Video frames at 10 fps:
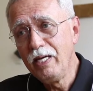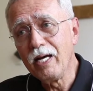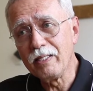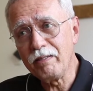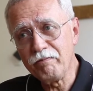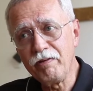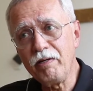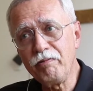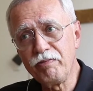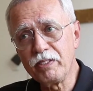And they're
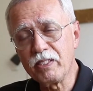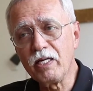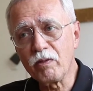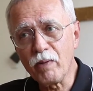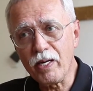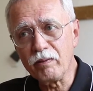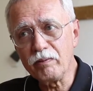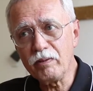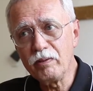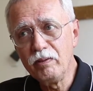very fertile
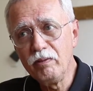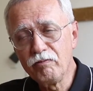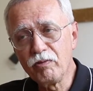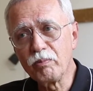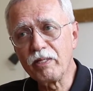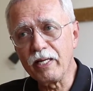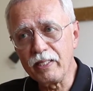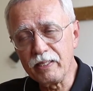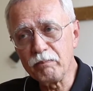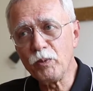ground for
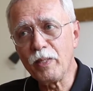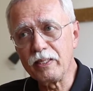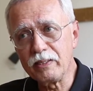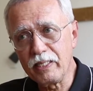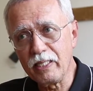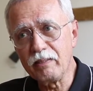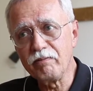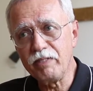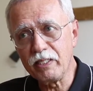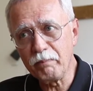getting them to understand the
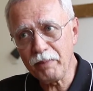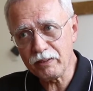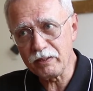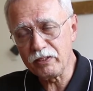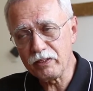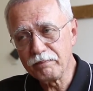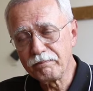vegan message.